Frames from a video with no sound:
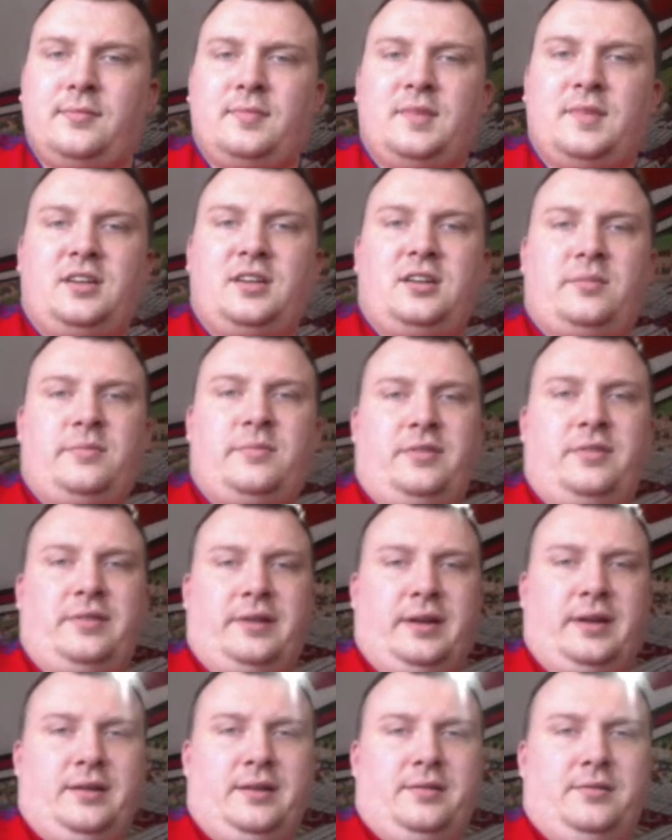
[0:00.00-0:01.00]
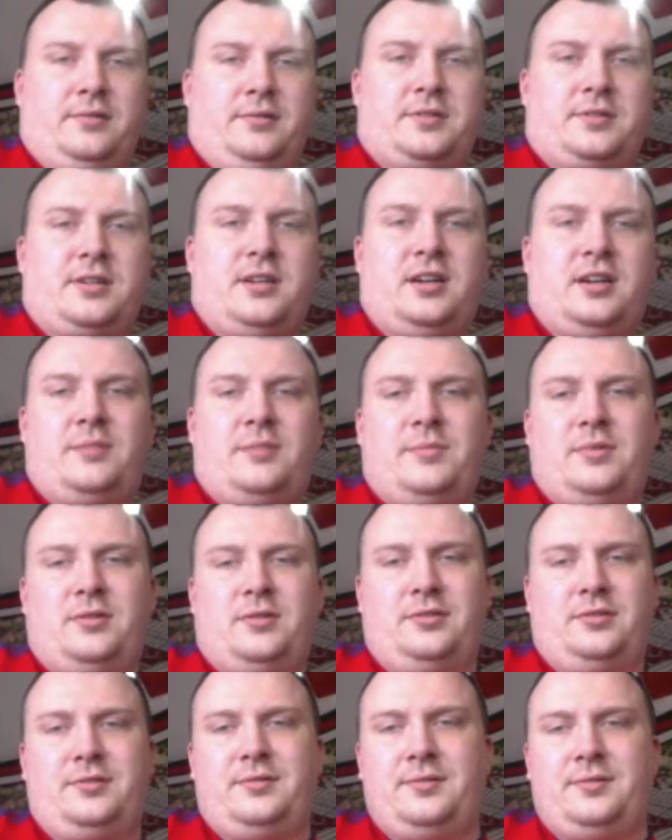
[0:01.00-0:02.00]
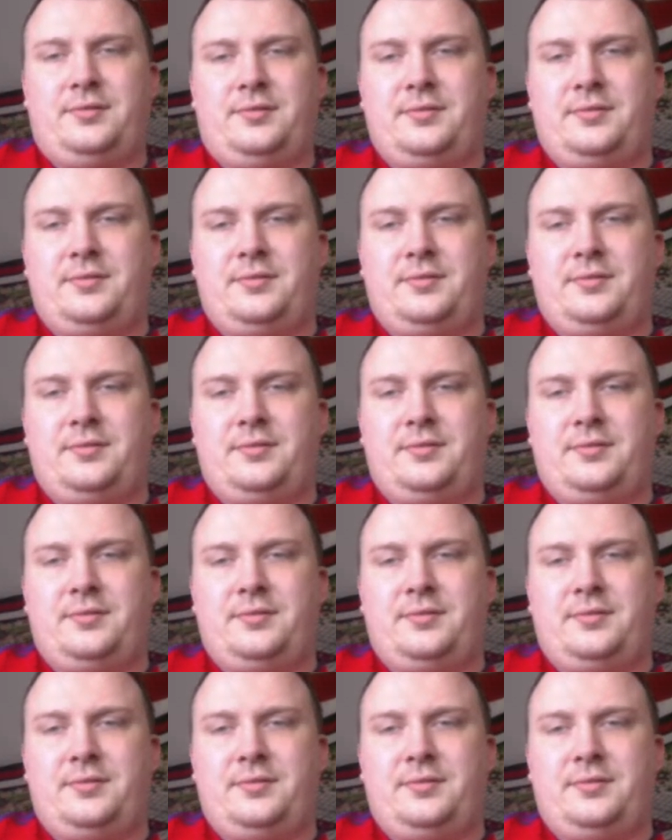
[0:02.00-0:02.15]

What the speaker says: Come on, girls. Come on.